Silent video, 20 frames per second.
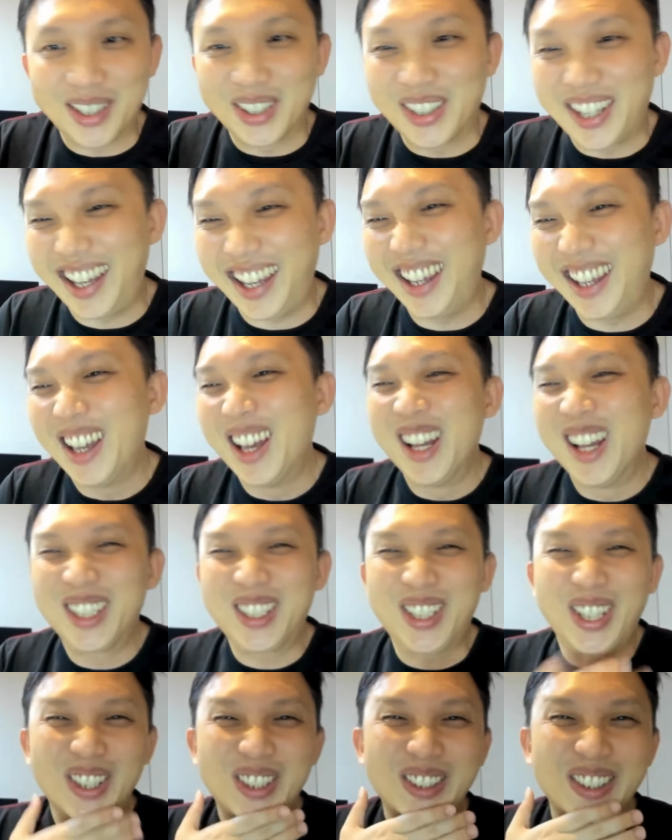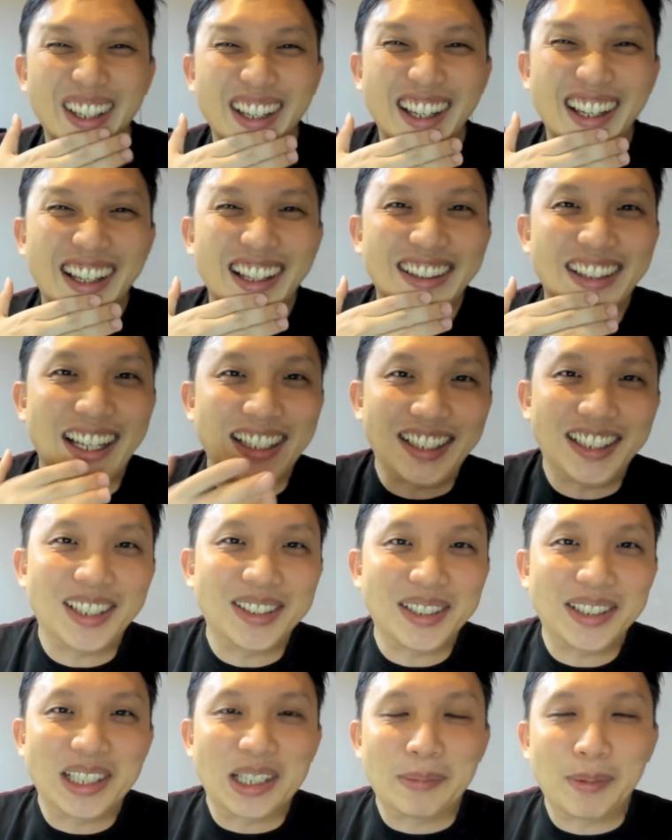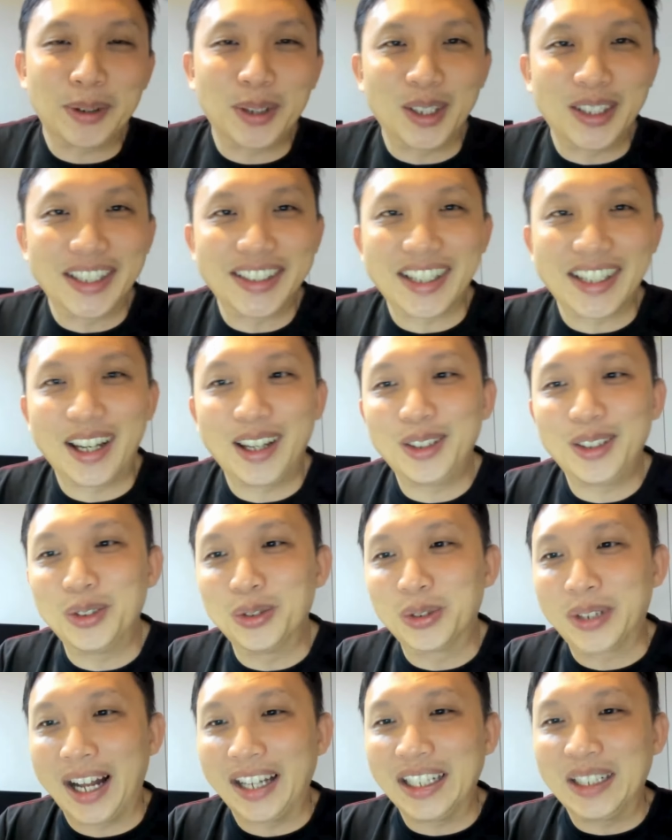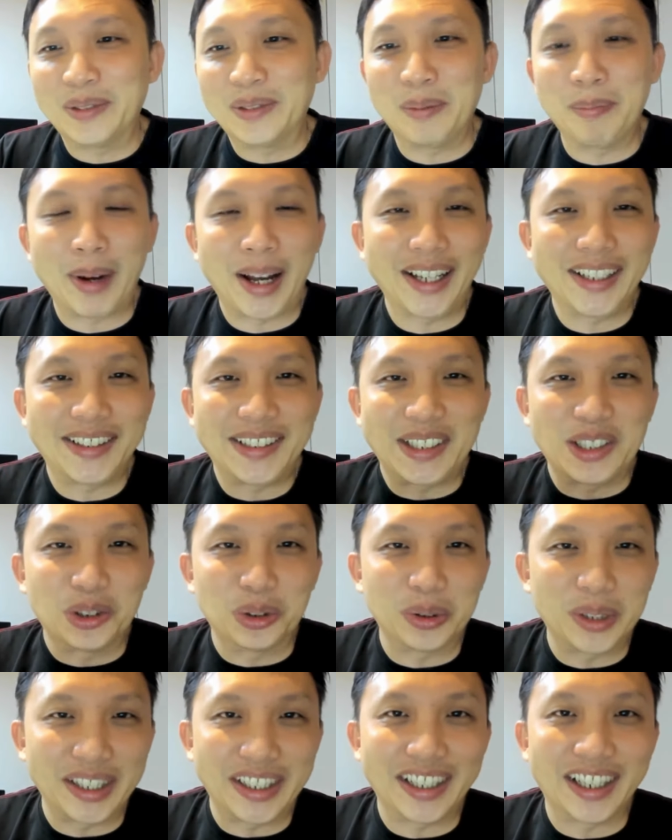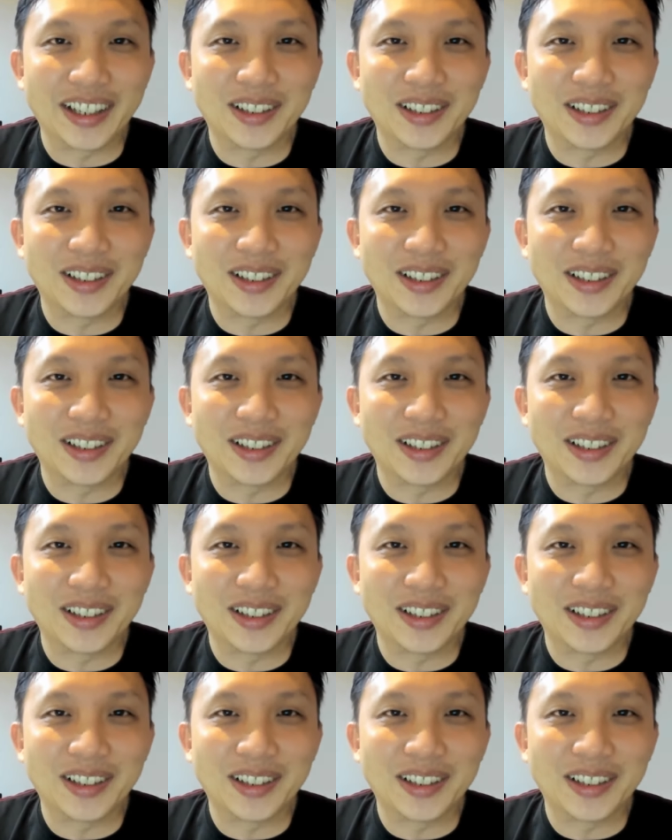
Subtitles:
Okay, so 90,000 Singapore dollars, you can't even buy COE.